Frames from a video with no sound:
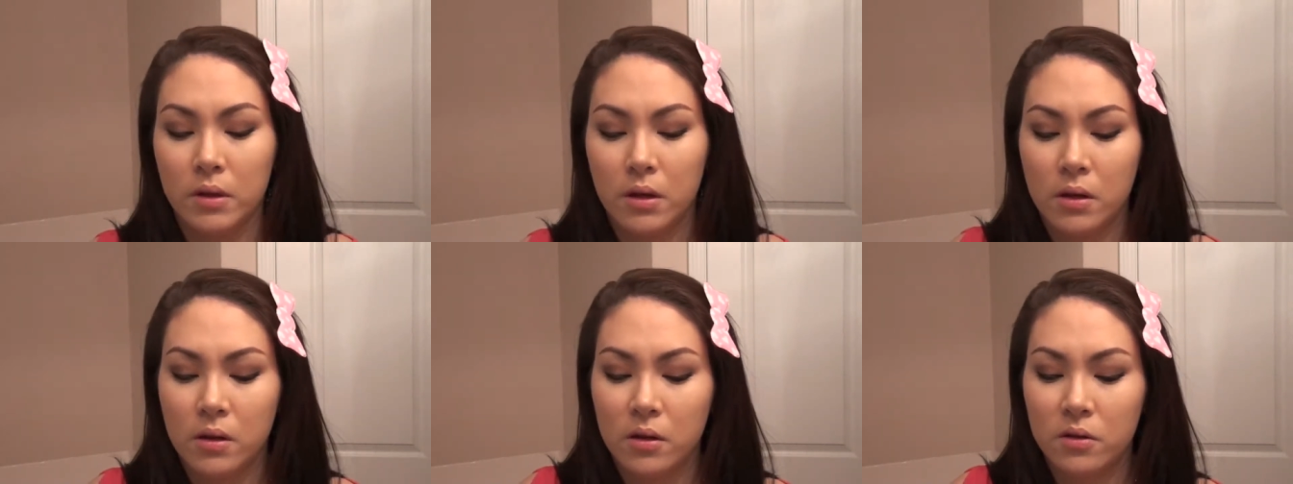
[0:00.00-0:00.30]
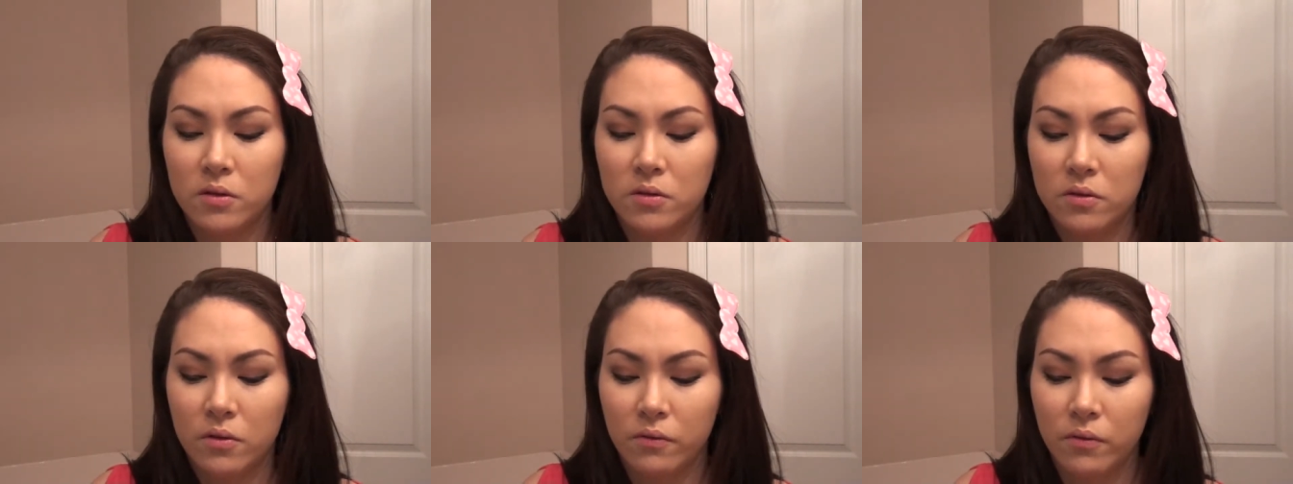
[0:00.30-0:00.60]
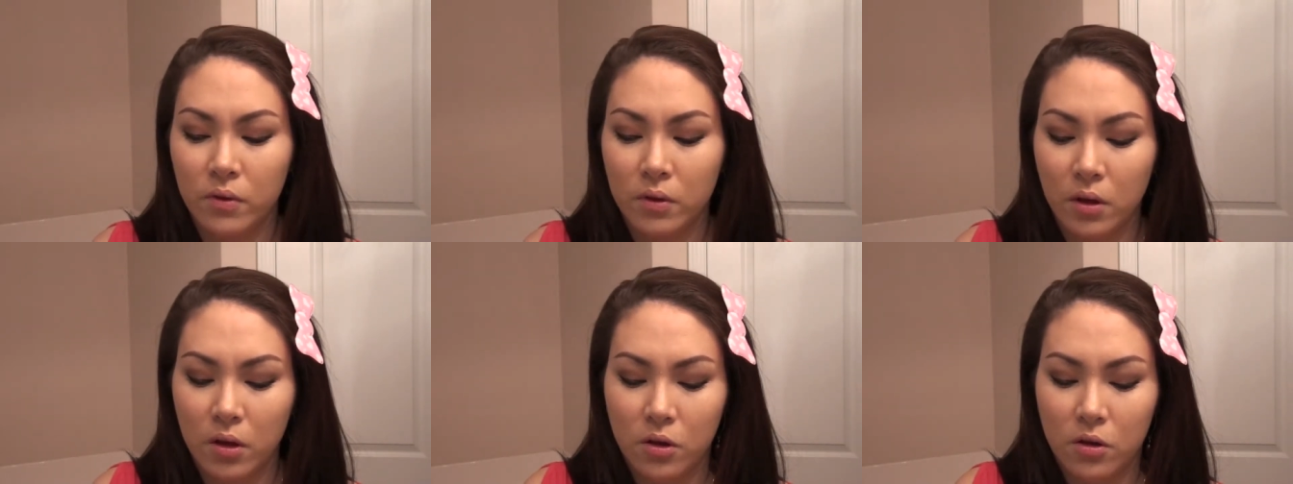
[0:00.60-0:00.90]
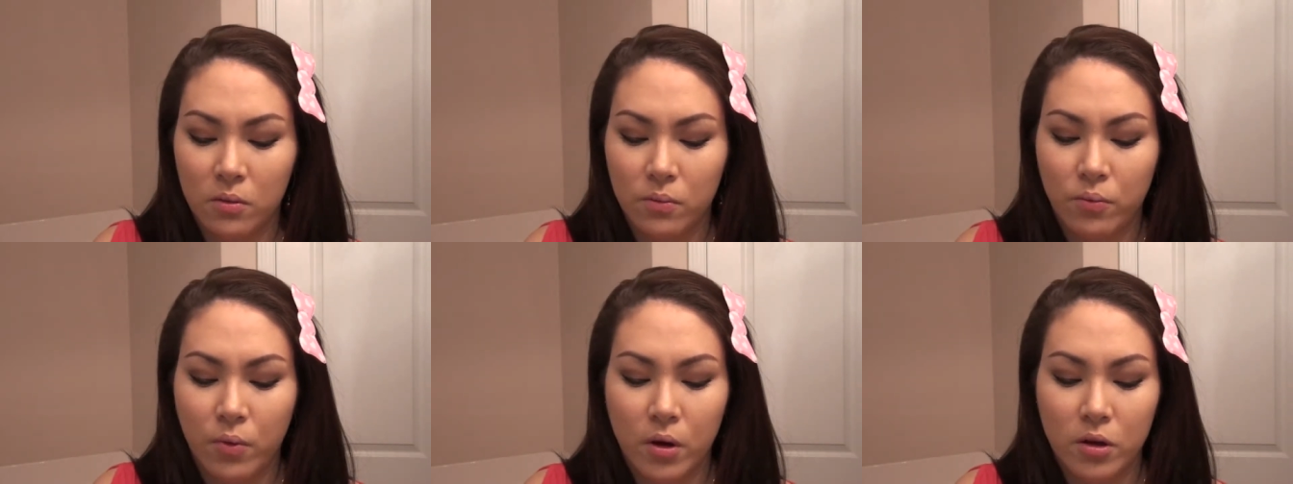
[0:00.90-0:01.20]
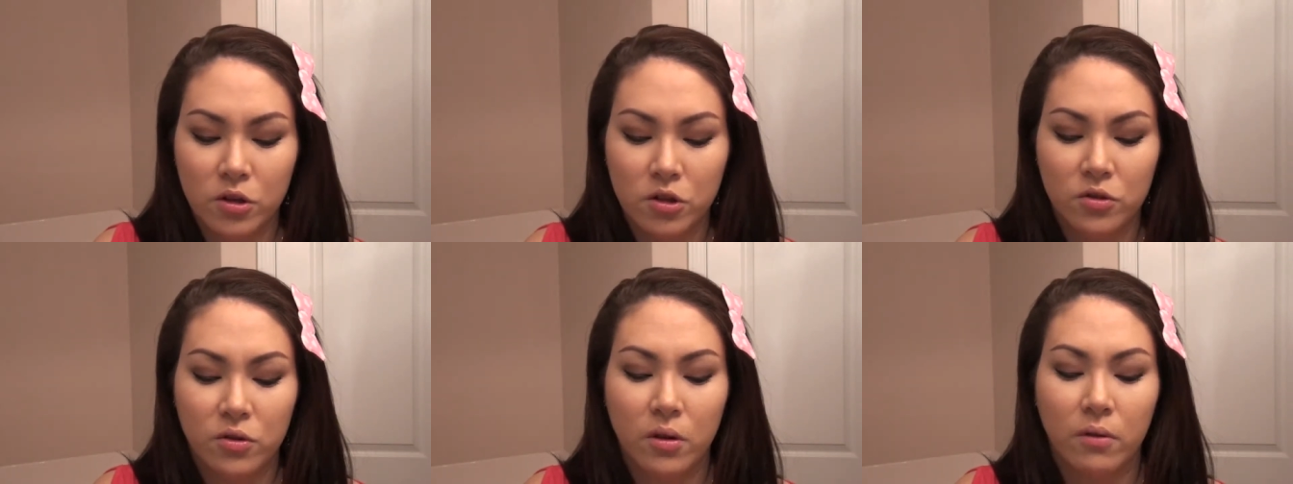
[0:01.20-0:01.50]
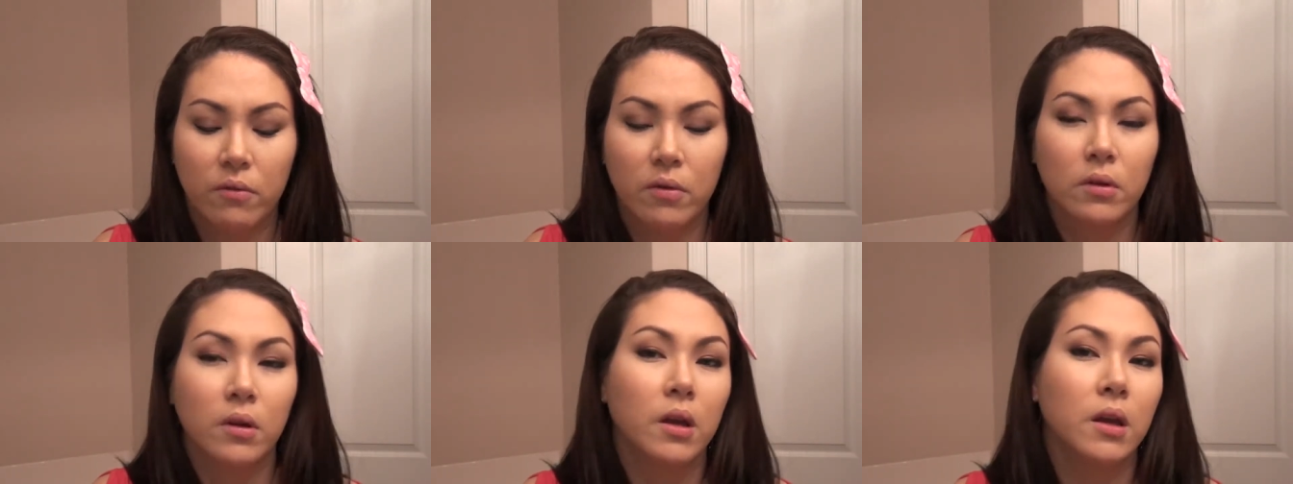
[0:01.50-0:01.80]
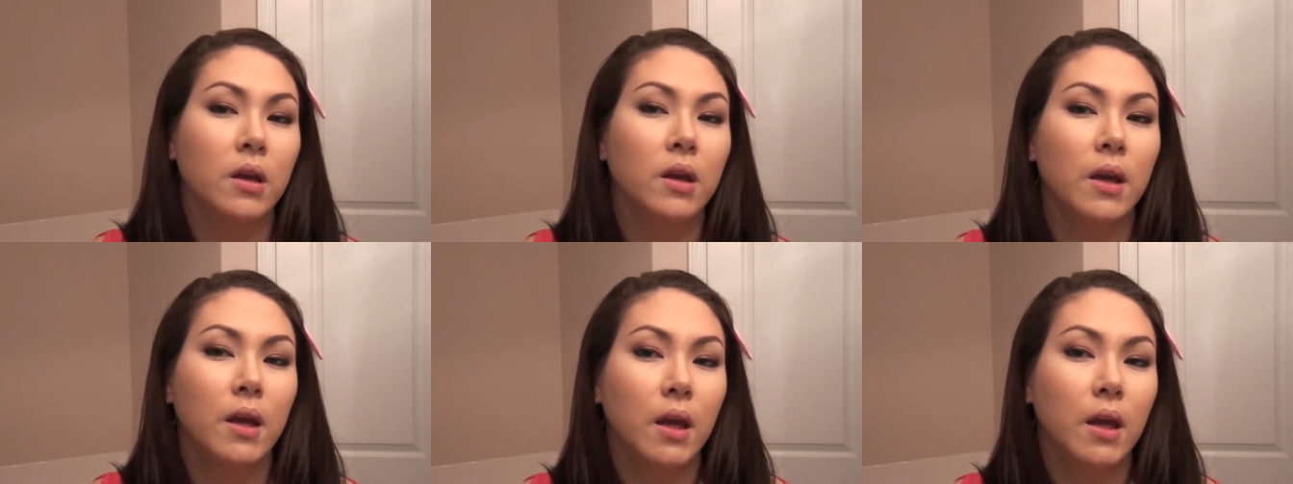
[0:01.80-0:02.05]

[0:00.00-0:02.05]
And it's a really good brush to really